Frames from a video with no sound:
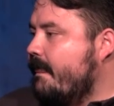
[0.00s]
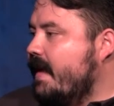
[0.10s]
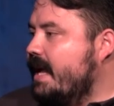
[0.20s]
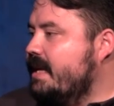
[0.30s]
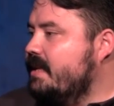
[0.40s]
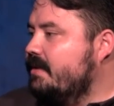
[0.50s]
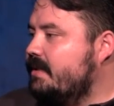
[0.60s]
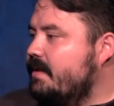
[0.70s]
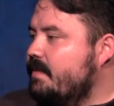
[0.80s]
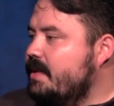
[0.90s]
And he
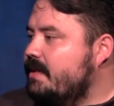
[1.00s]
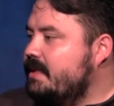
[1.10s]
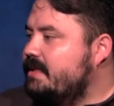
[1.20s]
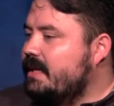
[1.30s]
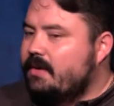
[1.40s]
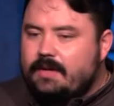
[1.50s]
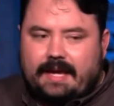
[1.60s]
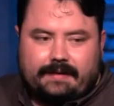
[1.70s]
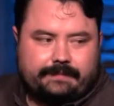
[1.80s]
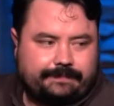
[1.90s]
looked at me and he said,
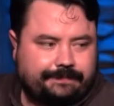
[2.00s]
okay,